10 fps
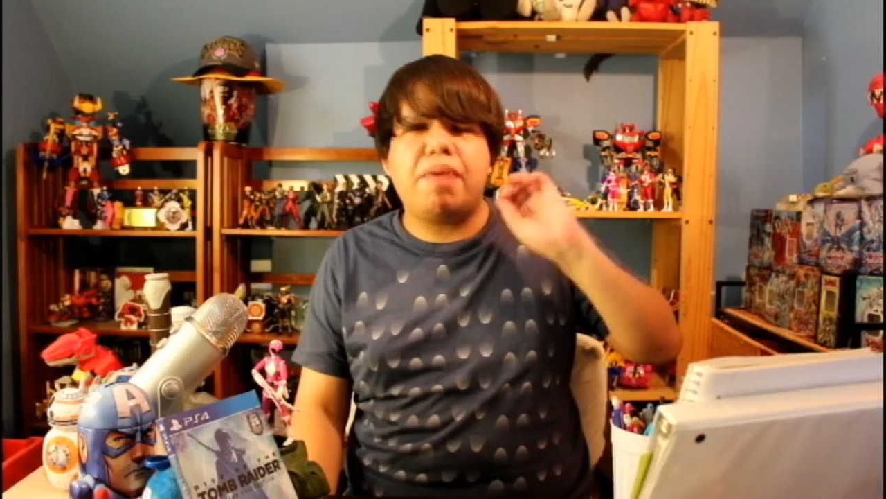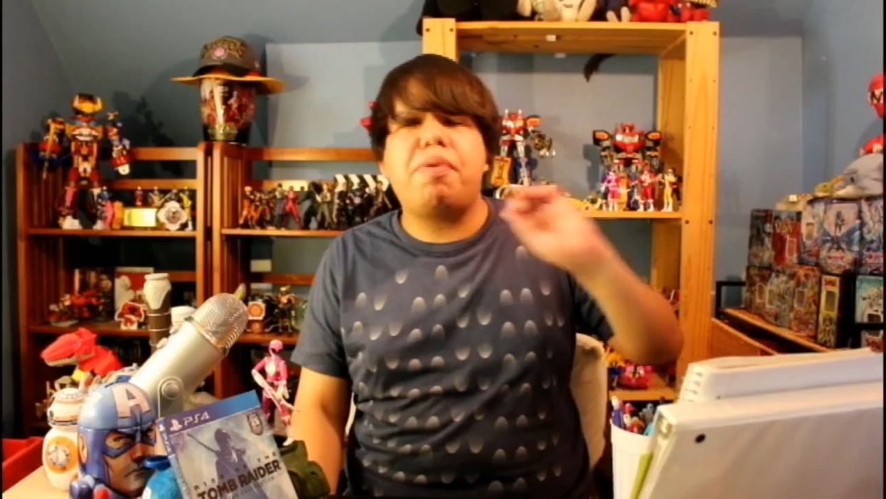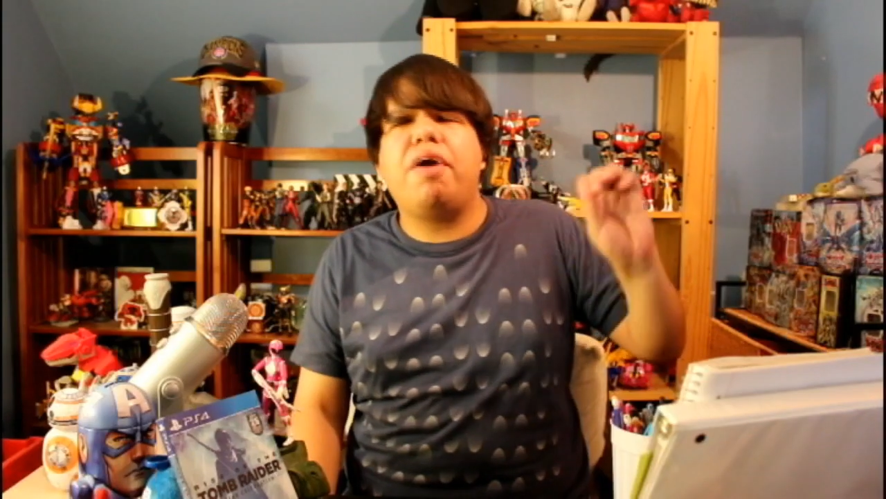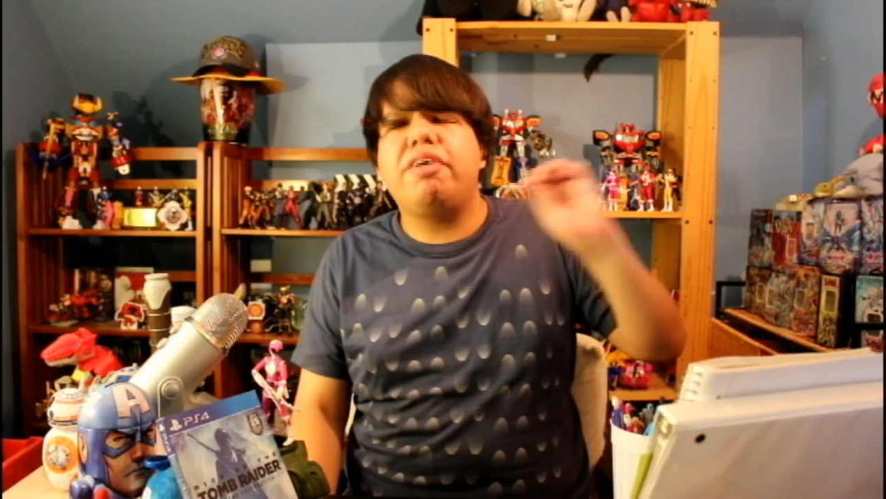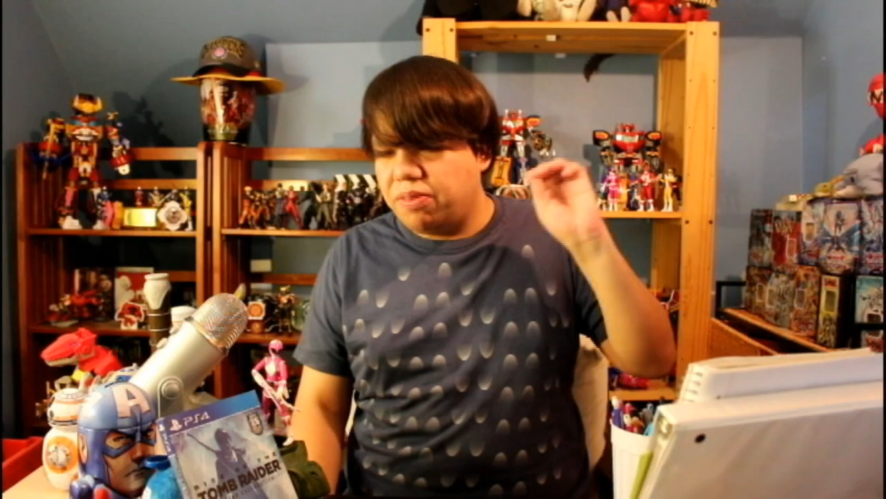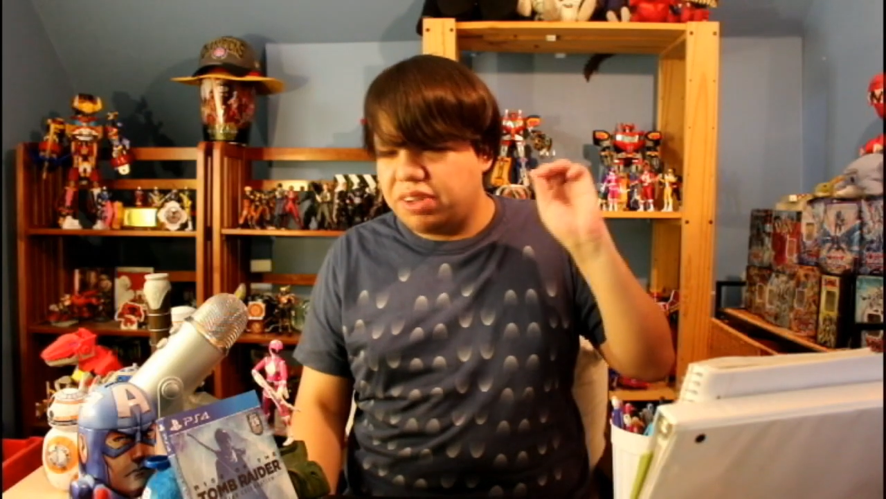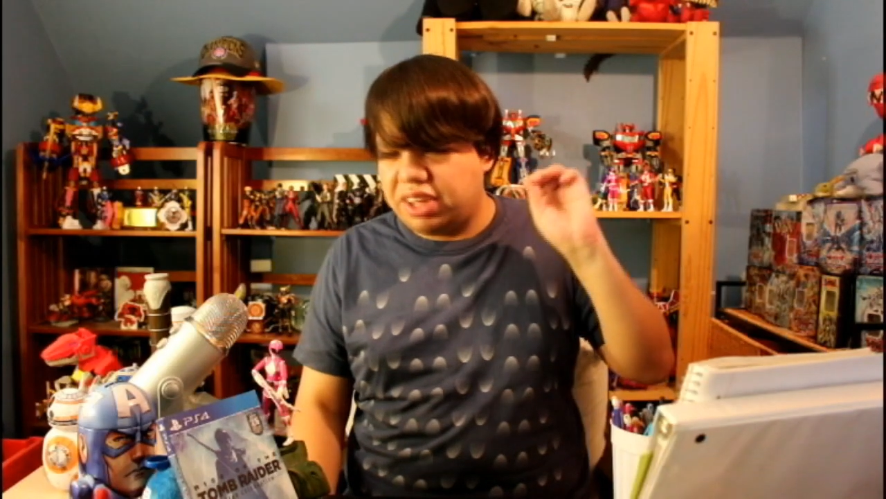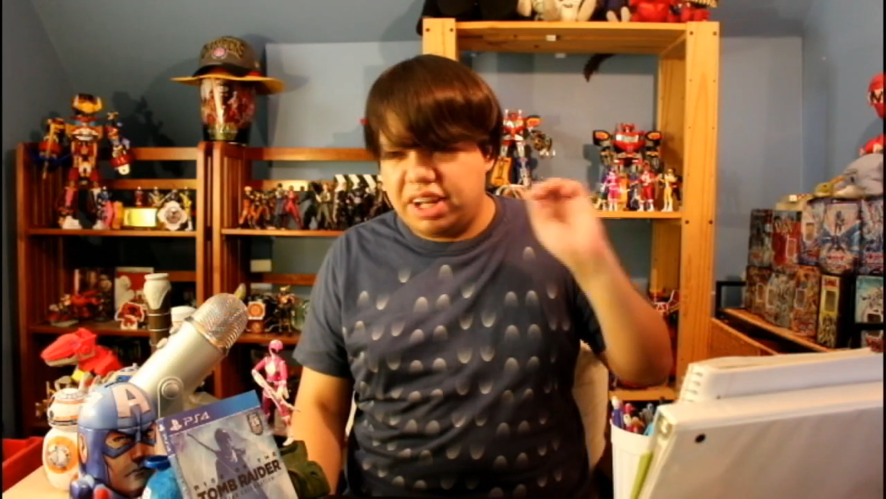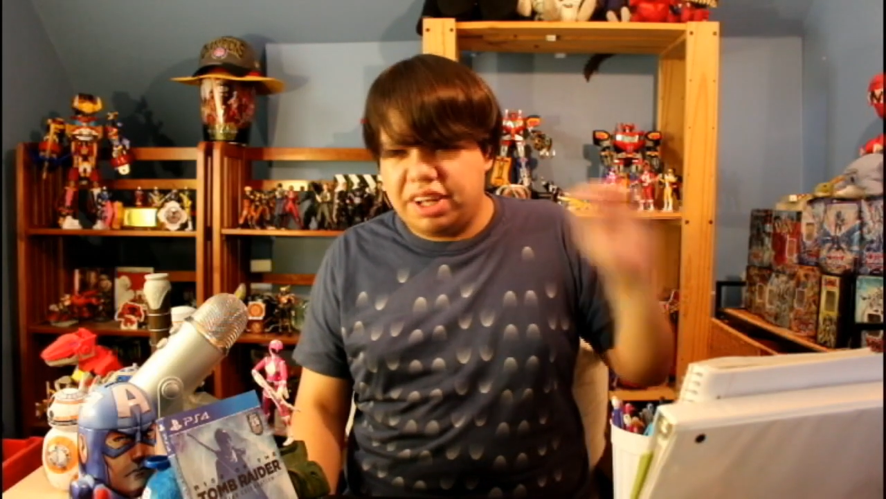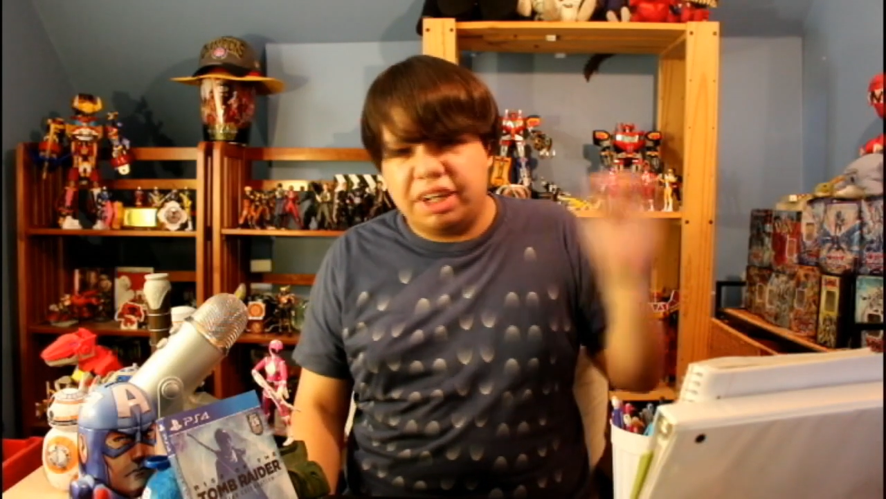That part was
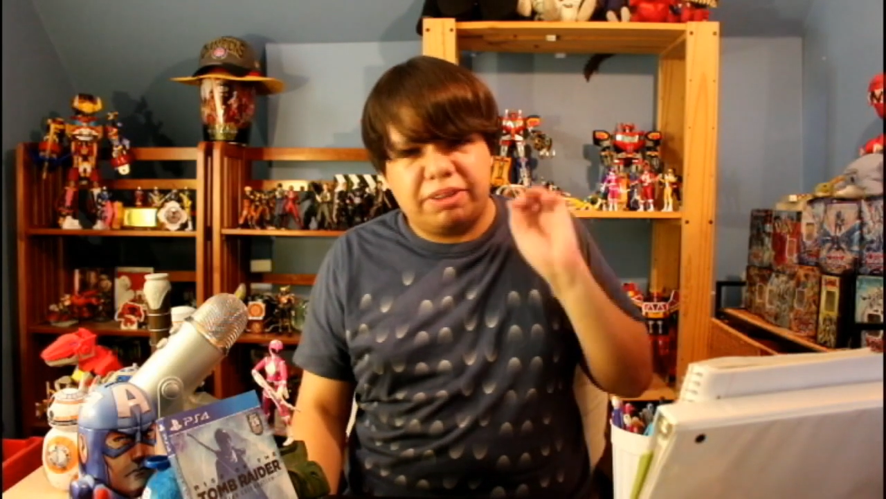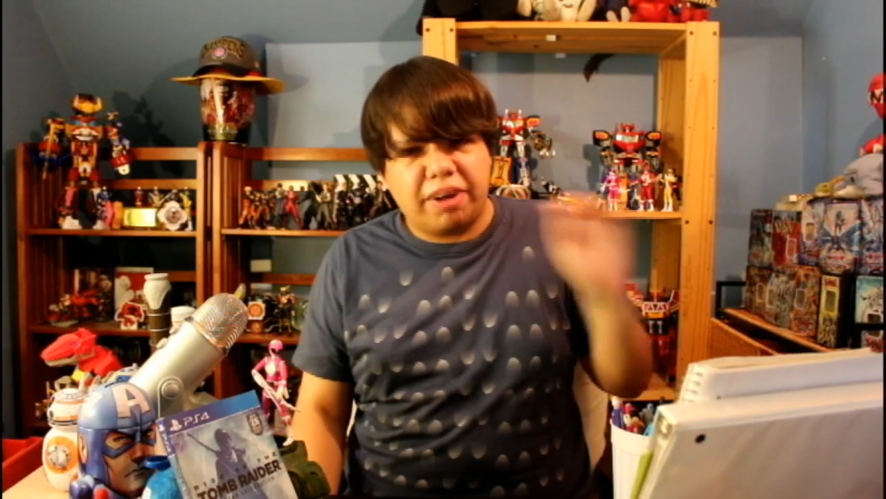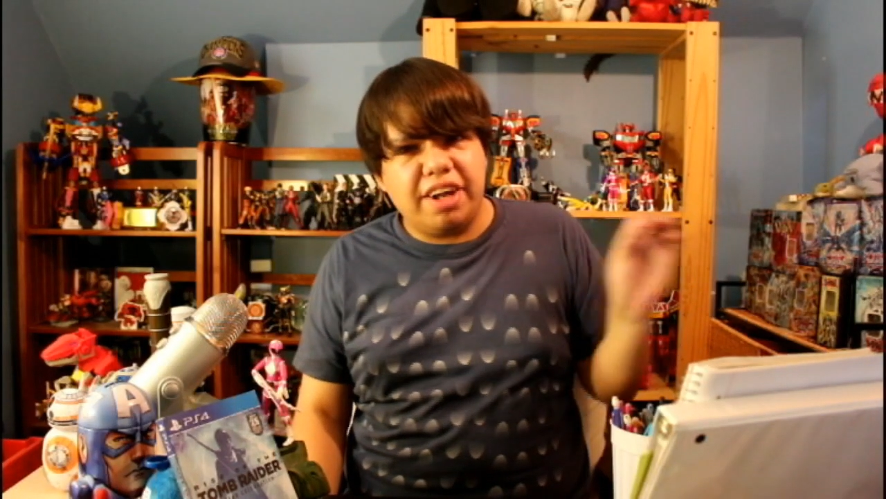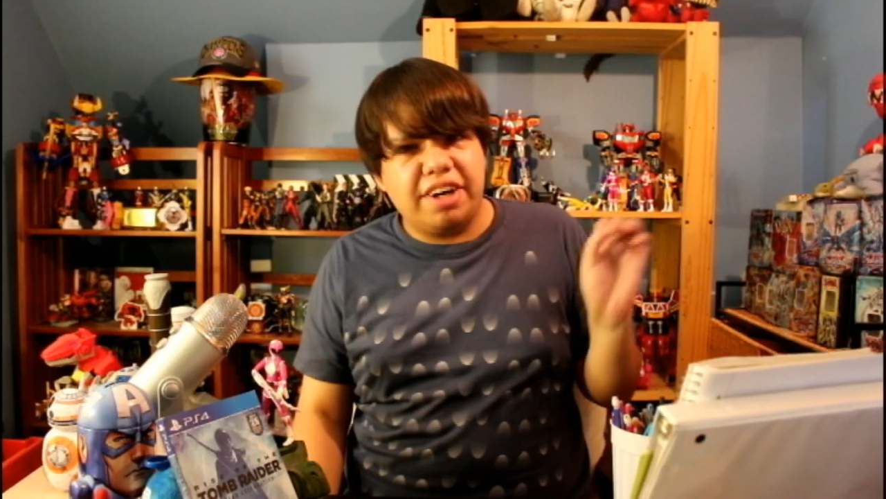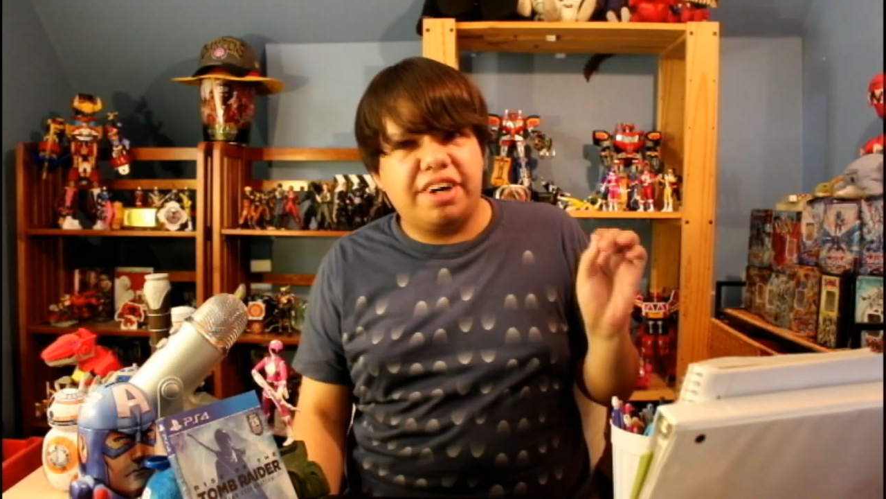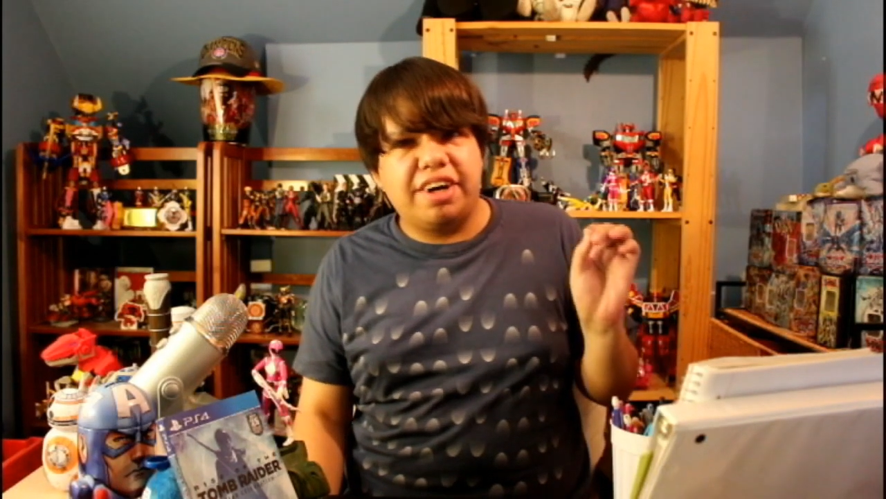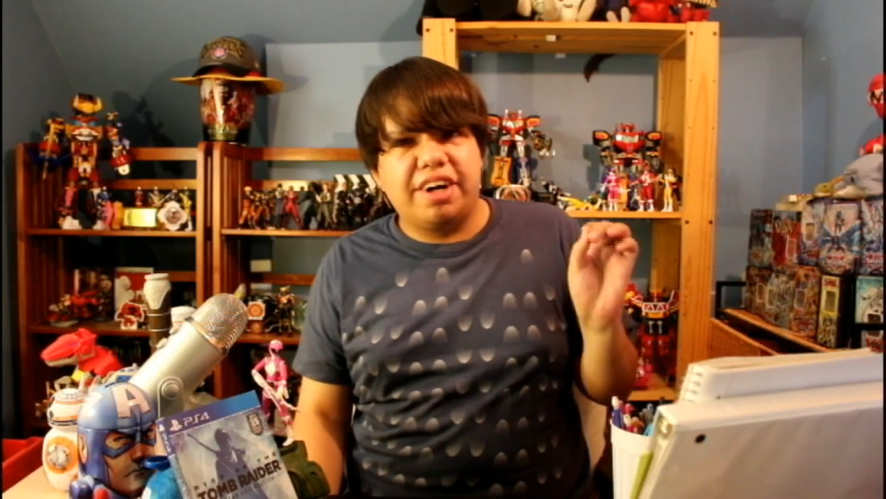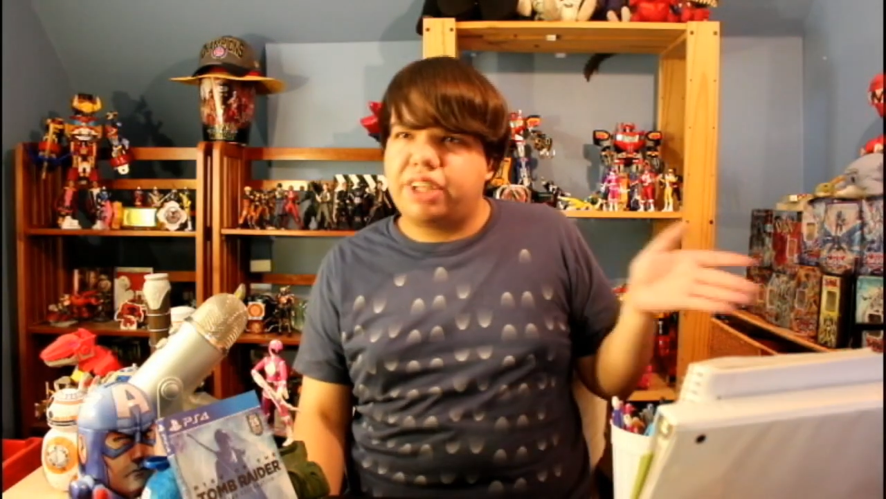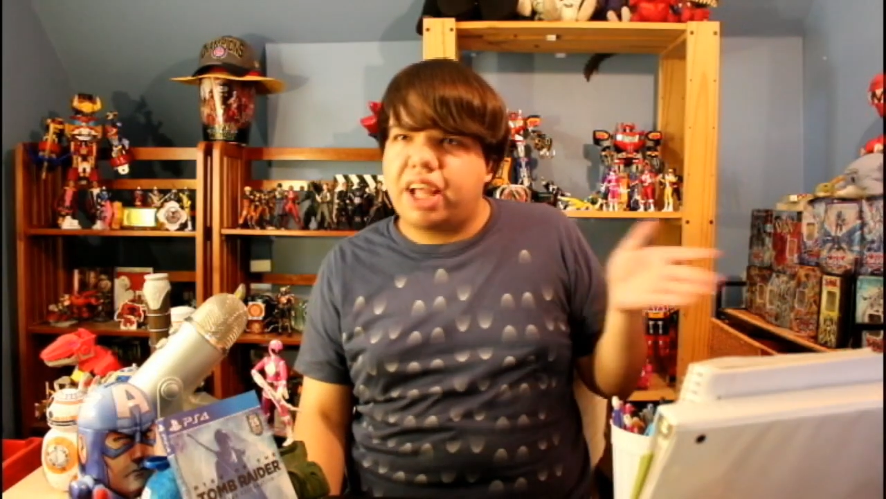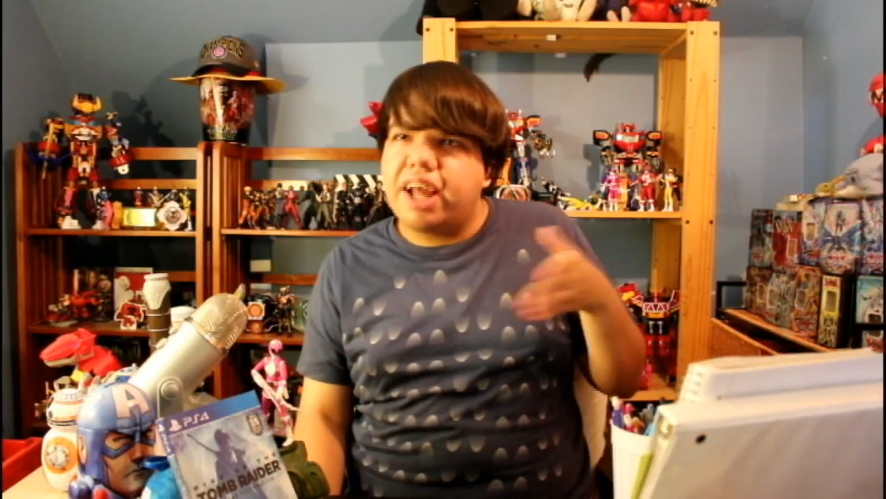in the trailer,